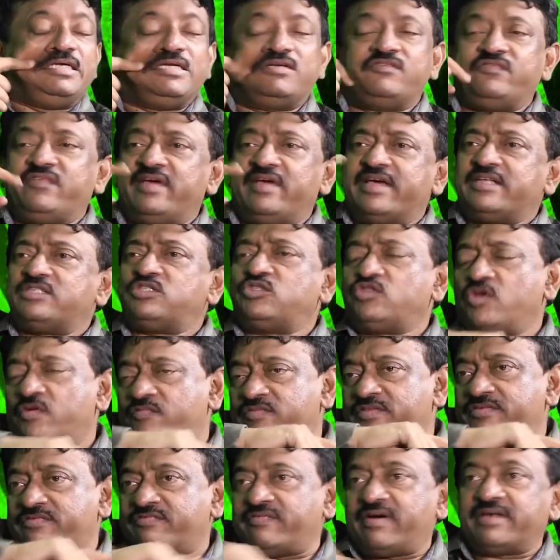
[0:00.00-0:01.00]
It wears
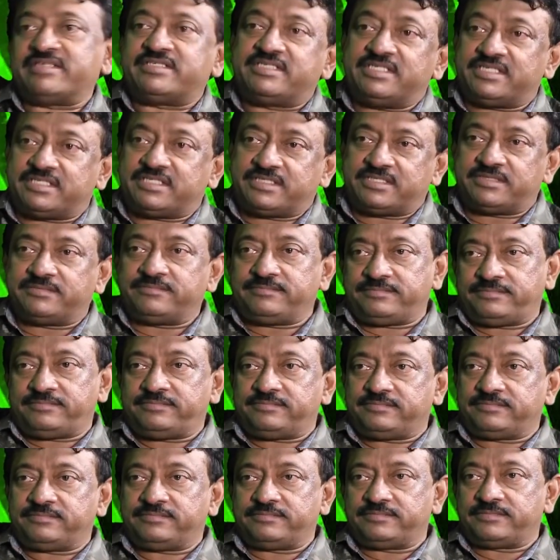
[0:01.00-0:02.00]
off the fastest
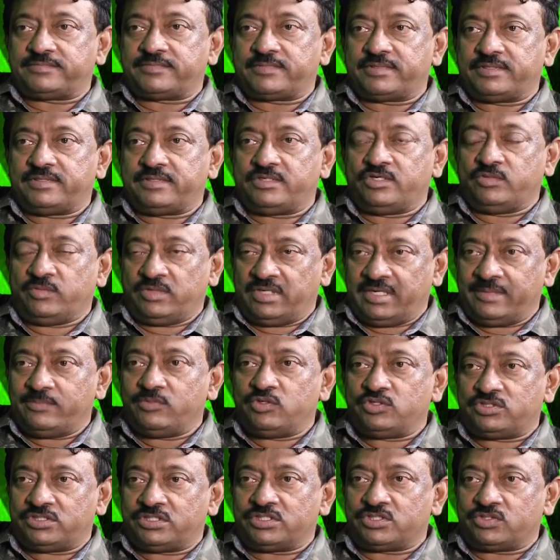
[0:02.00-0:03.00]
human
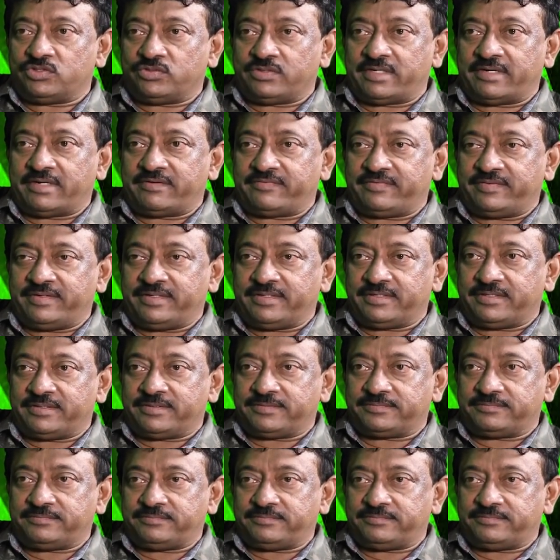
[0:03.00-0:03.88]
emotions lo na feeling.